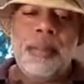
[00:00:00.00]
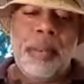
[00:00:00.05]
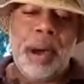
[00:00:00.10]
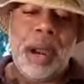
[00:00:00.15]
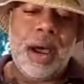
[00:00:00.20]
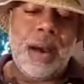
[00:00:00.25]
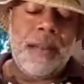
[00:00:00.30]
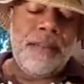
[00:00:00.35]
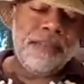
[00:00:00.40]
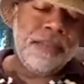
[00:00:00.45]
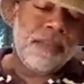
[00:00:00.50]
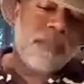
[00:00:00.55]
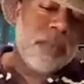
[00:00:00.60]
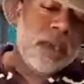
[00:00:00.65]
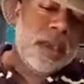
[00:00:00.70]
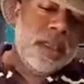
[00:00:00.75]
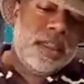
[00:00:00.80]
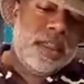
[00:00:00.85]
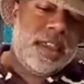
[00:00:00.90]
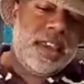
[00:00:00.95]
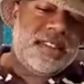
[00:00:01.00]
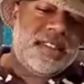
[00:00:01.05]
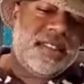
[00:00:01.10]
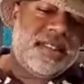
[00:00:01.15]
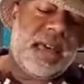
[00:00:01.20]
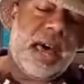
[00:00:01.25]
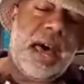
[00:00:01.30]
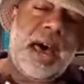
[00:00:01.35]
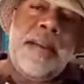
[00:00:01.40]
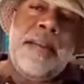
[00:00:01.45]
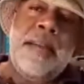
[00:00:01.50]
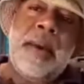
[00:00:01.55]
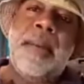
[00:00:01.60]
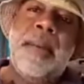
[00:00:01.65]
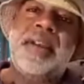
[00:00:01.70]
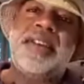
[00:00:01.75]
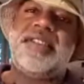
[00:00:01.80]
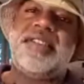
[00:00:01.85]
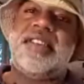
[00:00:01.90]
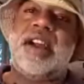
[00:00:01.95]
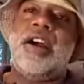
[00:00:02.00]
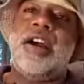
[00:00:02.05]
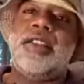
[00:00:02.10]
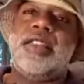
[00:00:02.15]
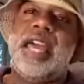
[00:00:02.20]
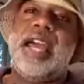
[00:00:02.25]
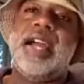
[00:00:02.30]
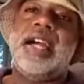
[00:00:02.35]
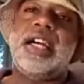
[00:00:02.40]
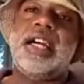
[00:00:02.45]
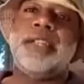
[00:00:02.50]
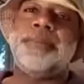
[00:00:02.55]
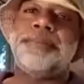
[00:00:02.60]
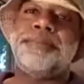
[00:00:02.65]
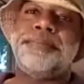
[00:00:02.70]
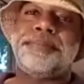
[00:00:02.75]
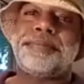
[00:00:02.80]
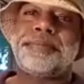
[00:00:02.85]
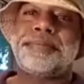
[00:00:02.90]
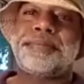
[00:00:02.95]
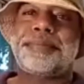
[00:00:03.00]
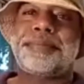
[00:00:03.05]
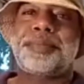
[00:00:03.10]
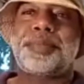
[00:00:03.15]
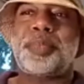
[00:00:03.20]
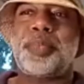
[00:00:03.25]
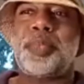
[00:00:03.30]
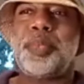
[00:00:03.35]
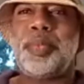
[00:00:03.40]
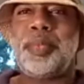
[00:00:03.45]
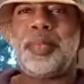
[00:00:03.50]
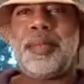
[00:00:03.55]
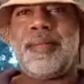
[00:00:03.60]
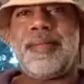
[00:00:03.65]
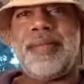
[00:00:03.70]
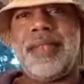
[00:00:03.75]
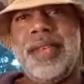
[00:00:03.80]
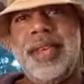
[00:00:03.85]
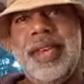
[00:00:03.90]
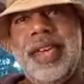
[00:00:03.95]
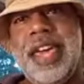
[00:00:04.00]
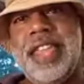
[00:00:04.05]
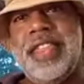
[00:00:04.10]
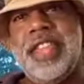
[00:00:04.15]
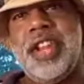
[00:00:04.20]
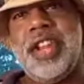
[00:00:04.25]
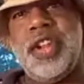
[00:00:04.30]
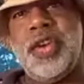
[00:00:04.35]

But I'm going to start there in the